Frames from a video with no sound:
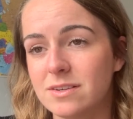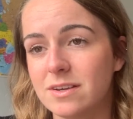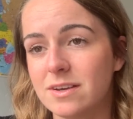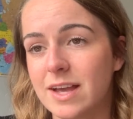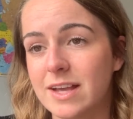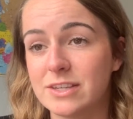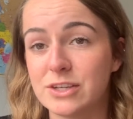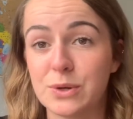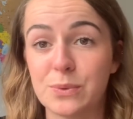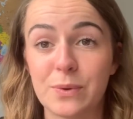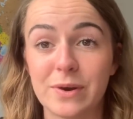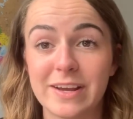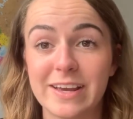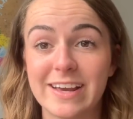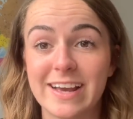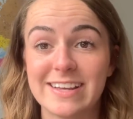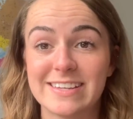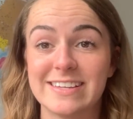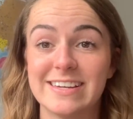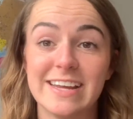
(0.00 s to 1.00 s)
as you're
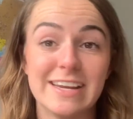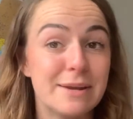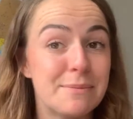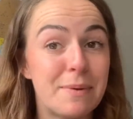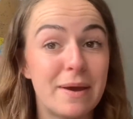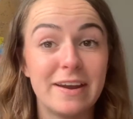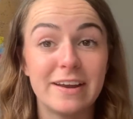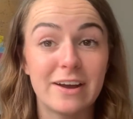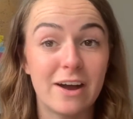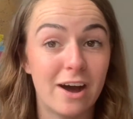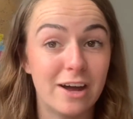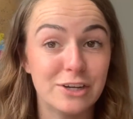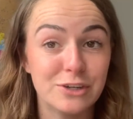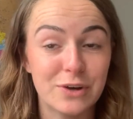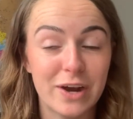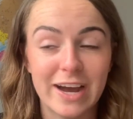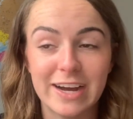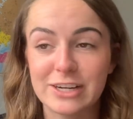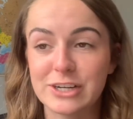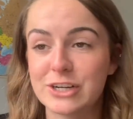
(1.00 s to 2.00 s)
working as an independent
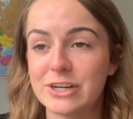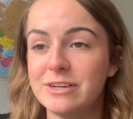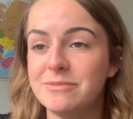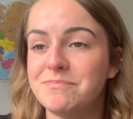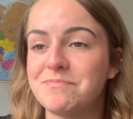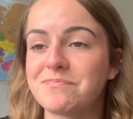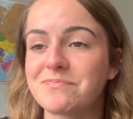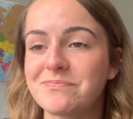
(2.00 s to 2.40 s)
contractor.